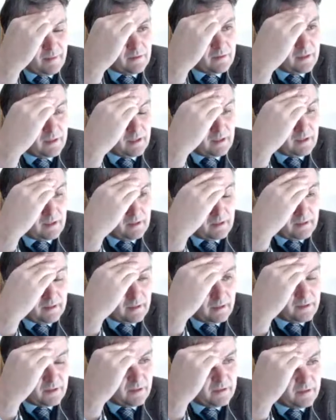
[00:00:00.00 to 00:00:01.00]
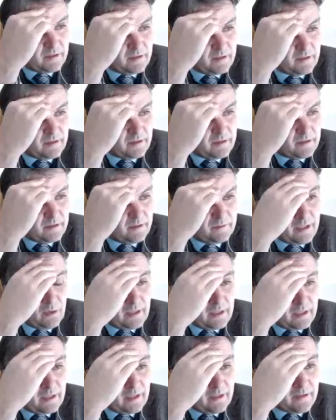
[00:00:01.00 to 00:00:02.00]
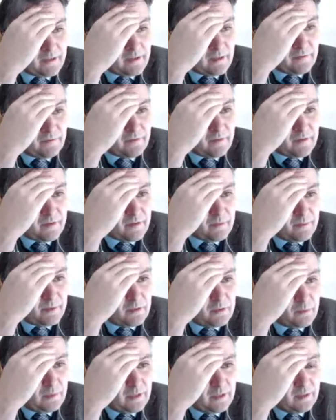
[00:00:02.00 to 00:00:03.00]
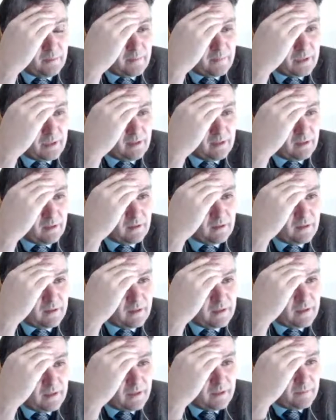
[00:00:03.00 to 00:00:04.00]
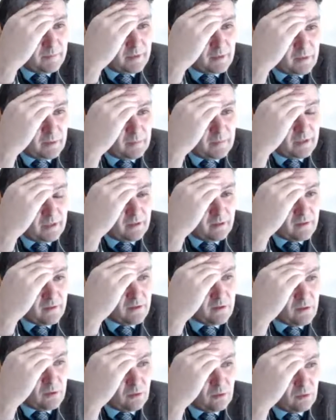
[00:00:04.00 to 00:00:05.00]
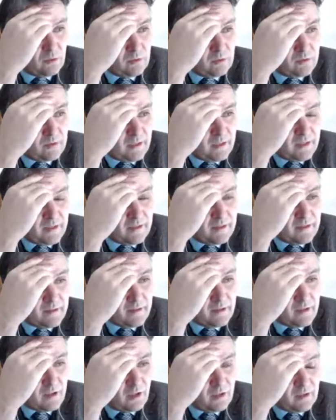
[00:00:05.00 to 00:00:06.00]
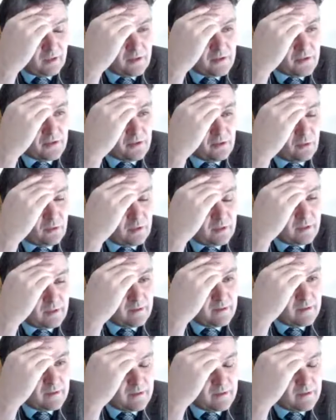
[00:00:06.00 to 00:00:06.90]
and the alternative looking is difference between middle school and college students.